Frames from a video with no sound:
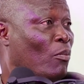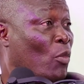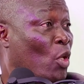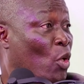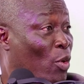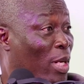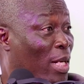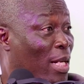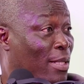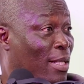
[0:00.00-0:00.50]

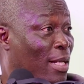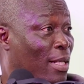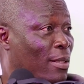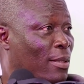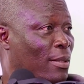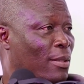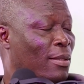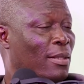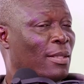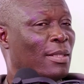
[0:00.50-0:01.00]
You understand?
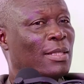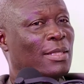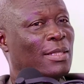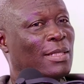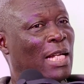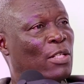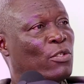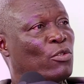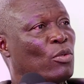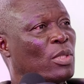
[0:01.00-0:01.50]

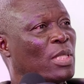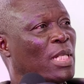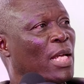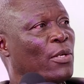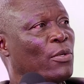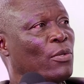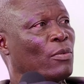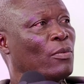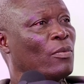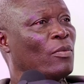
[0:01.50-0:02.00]
That should tell
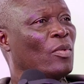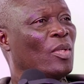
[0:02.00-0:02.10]
you